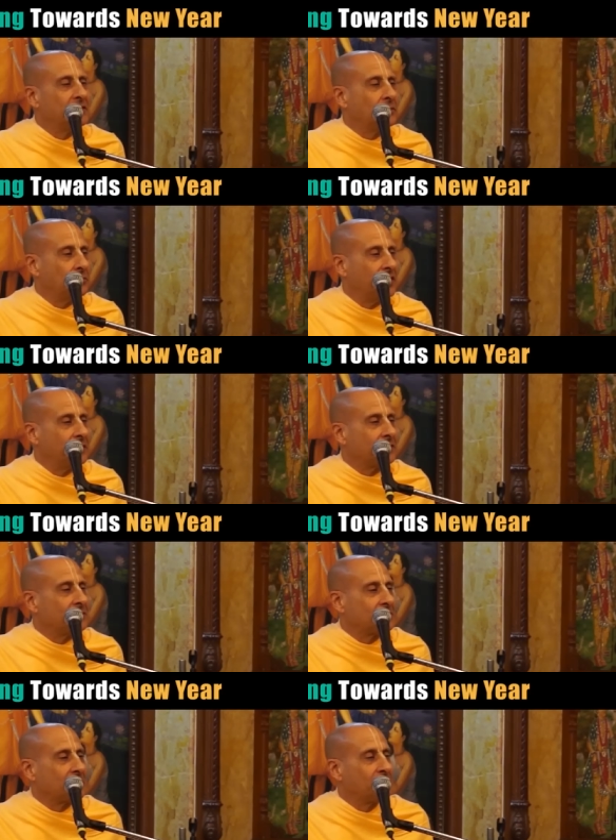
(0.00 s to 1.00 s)
be awake
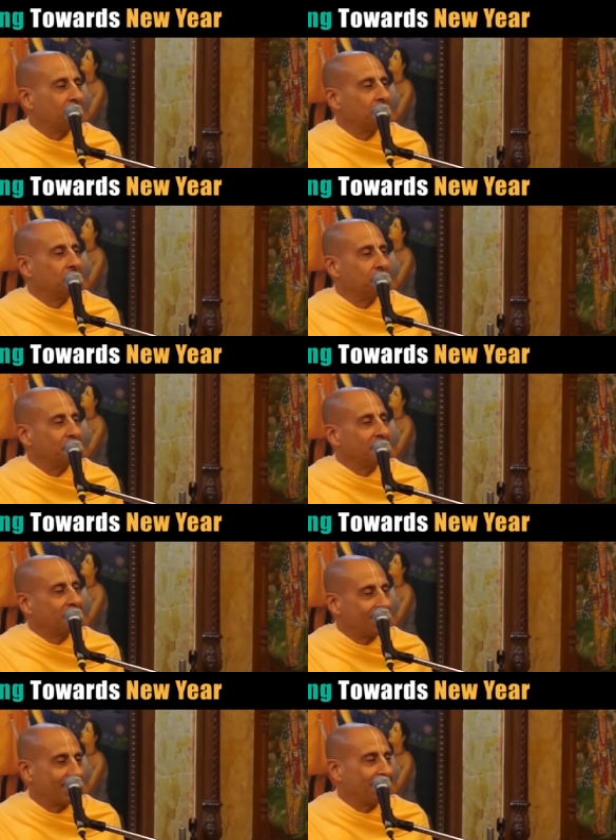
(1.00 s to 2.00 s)
and some of you will be
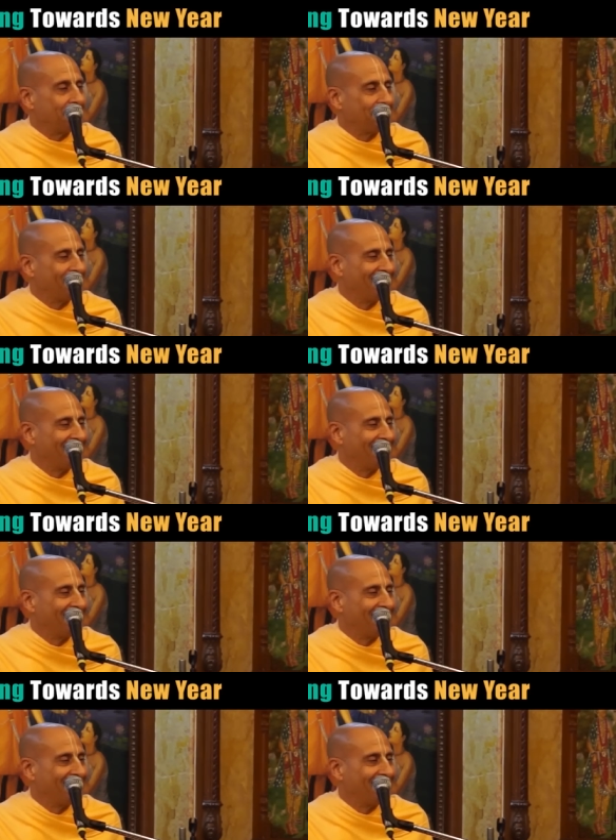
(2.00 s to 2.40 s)
asleep